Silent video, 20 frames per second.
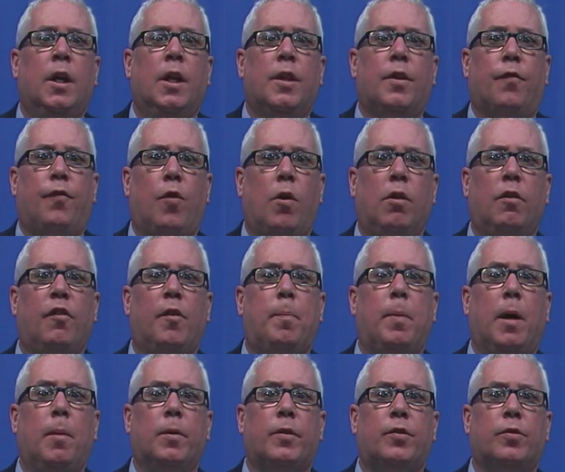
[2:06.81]
The Fall River
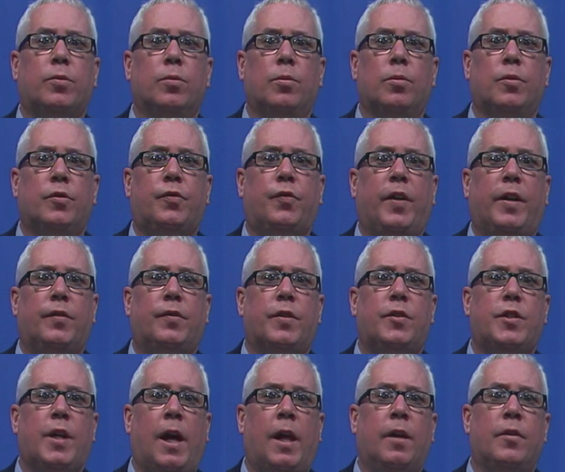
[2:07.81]
Public Schools face the
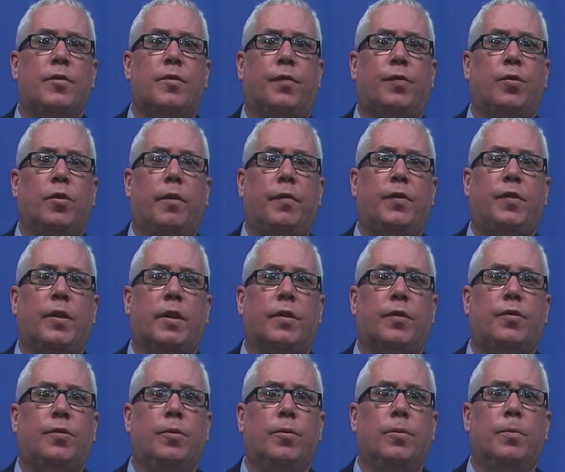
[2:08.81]
challenge of servicing a
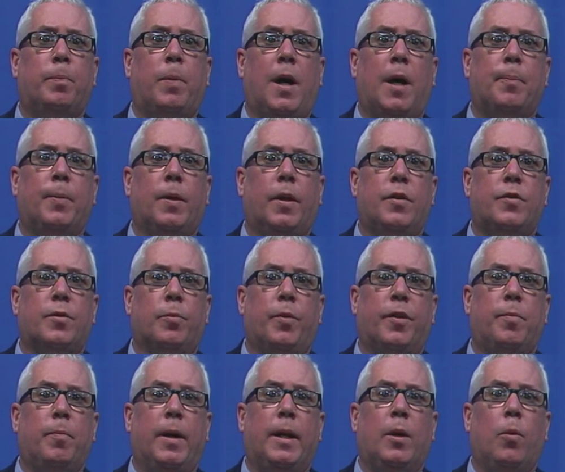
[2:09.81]
student population
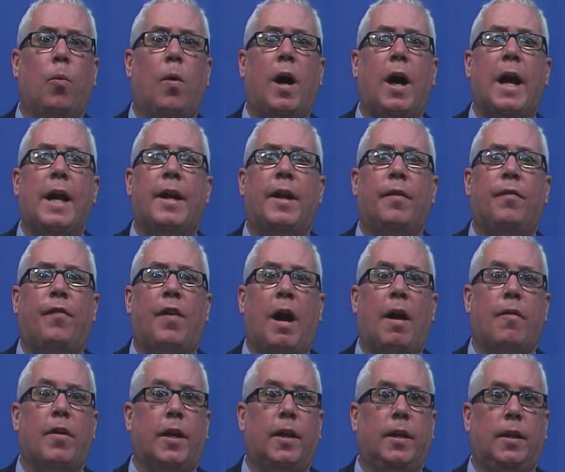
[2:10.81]
with many wide and
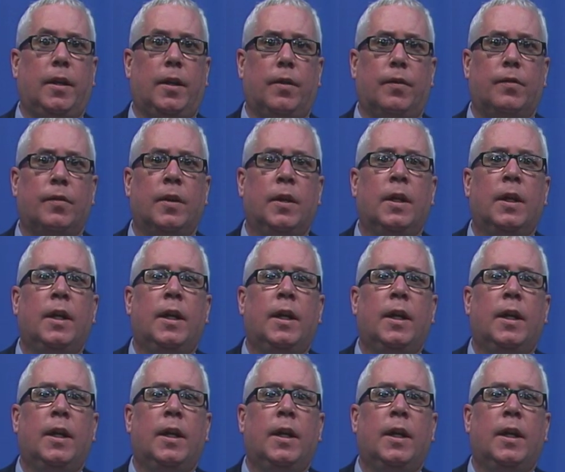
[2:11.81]
varying needs.